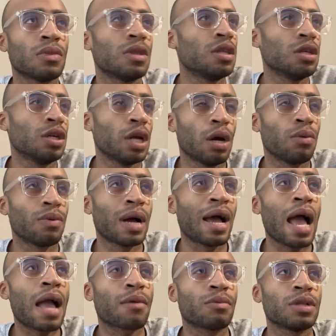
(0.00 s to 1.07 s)
you know,
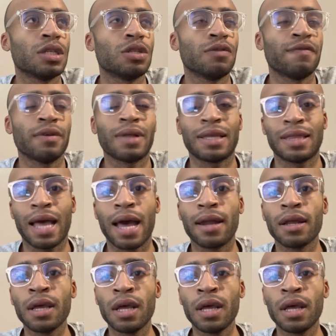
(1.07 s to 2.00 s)
I really do feel like that.